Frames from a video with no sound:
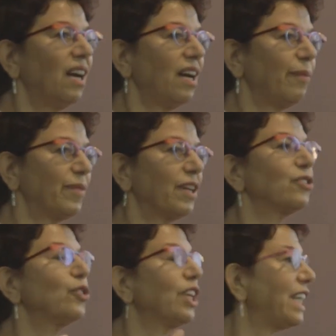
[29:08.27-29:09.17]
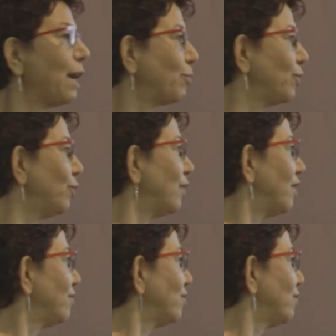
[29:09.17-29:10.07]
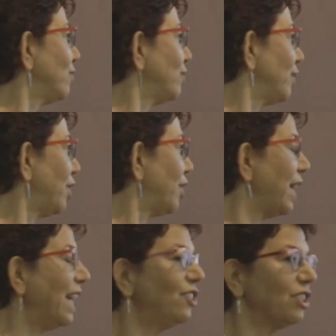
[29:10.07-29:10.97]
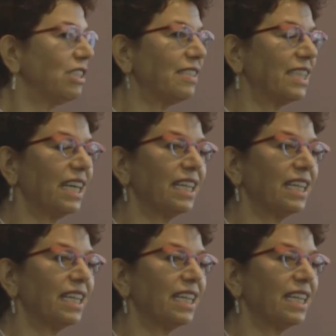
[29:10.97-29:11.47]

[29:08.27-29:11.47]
to get approval through our agency.